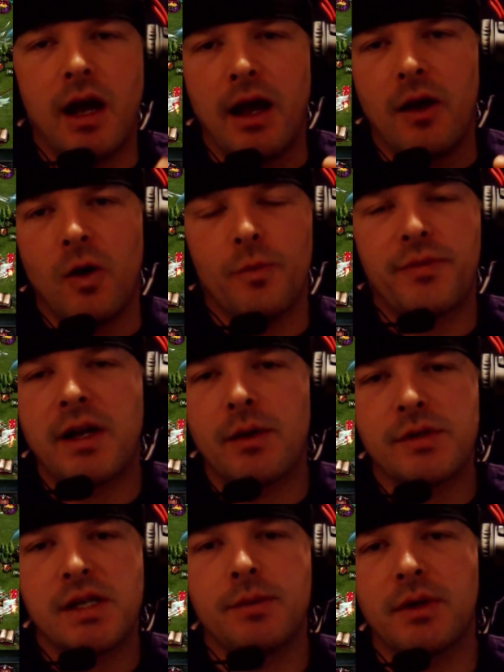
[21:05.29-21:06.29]
I hope that I
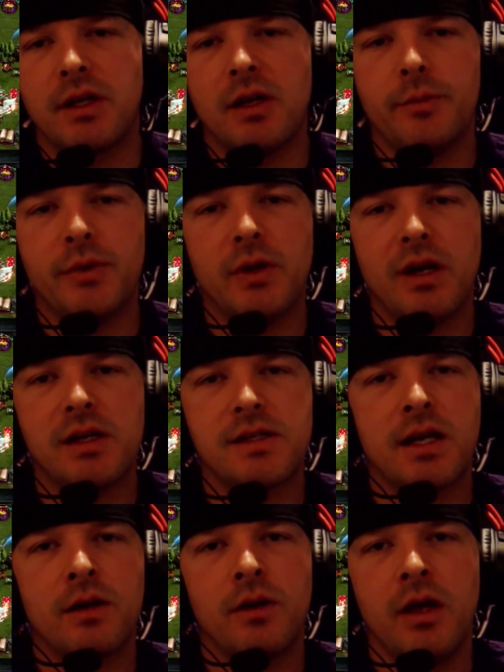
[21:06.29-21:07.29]
was able to help you guys
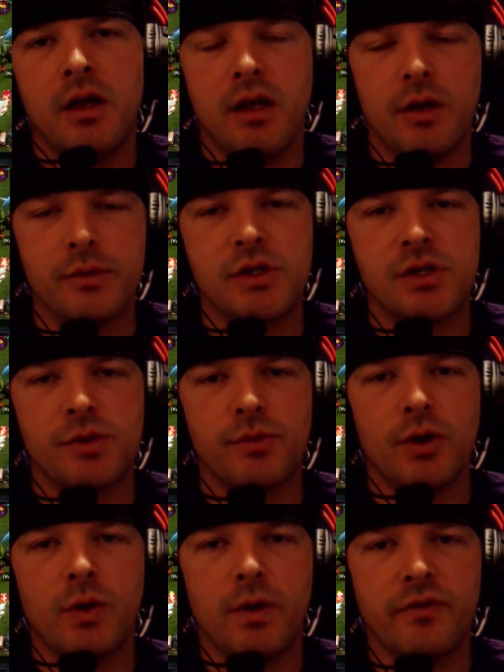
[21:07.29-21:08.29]
out. It was just a
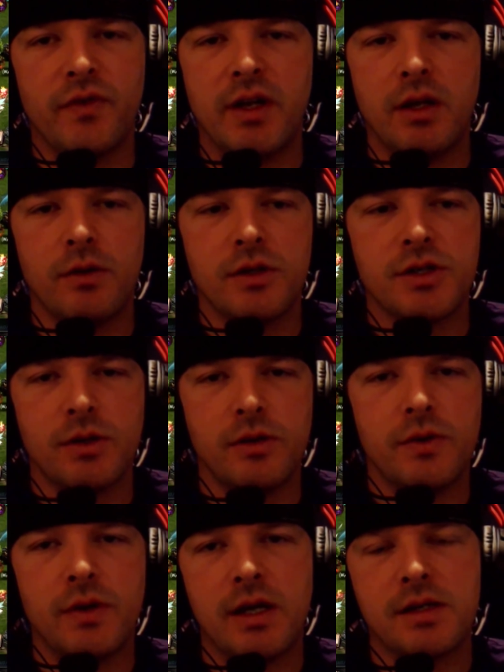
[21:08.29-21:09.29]
real quick video to show
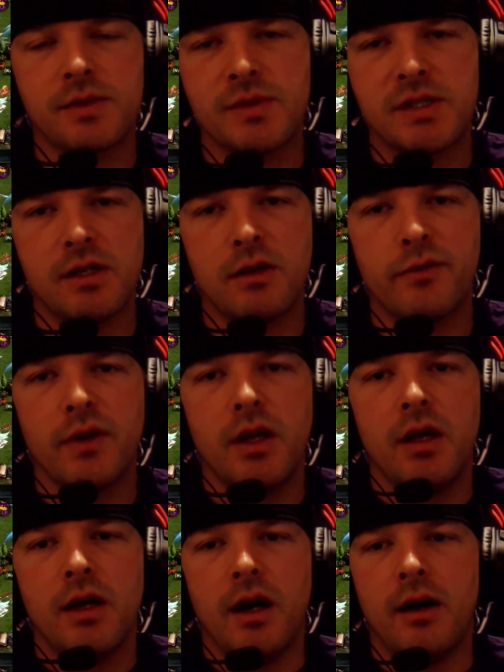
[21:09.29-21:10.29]
you guys some stuff.
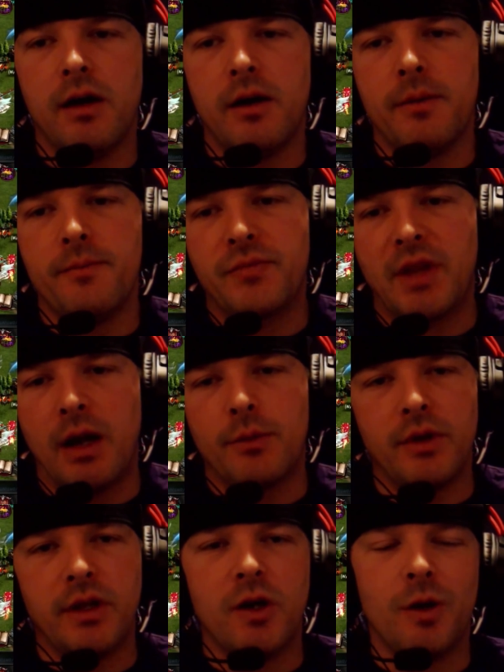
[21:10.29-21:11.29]
I
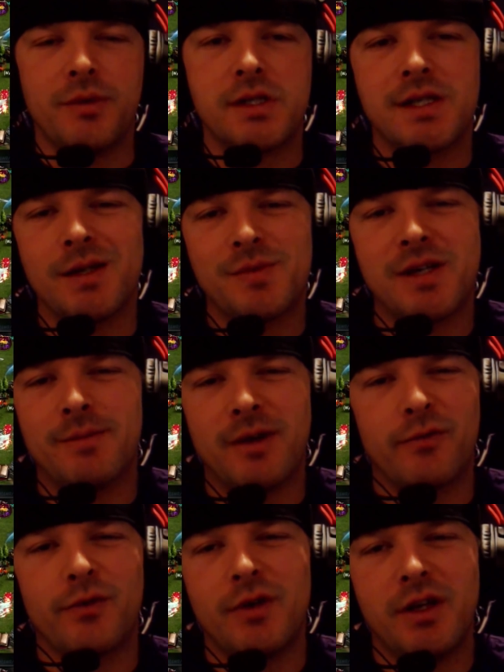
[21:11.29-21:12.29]
really hope this helps out my
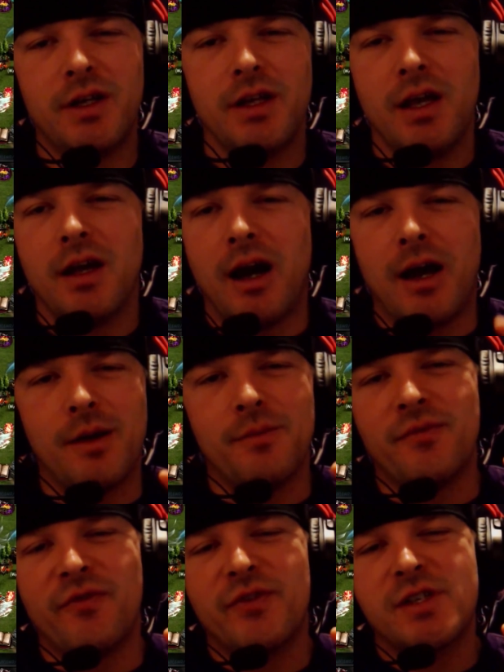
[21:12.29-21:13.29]
friend. I'm
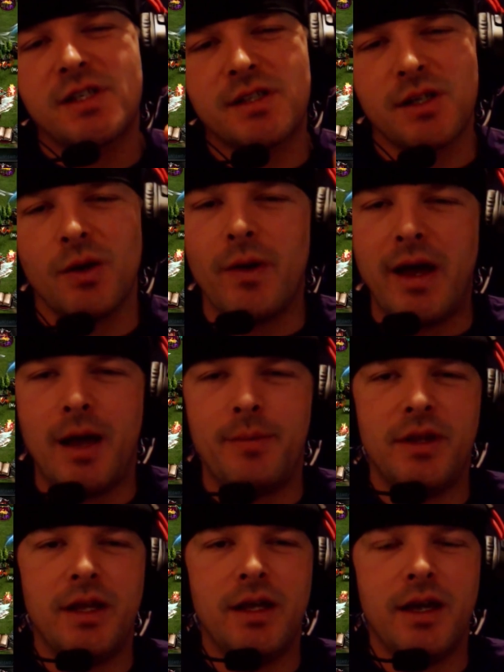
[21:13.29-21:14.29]
so
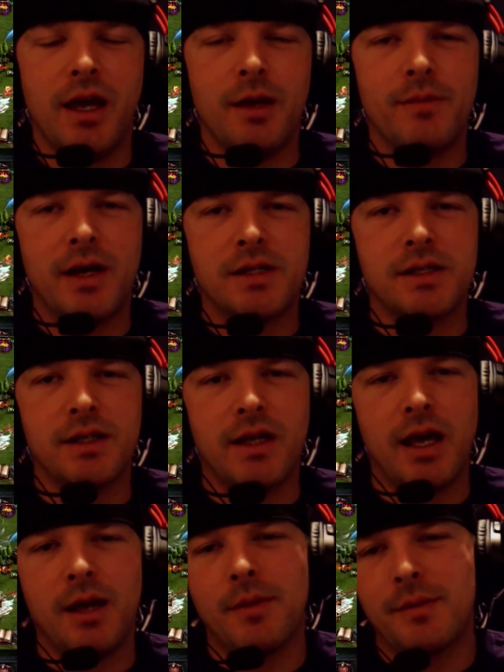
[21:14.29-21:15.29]
happy that he came back to the game.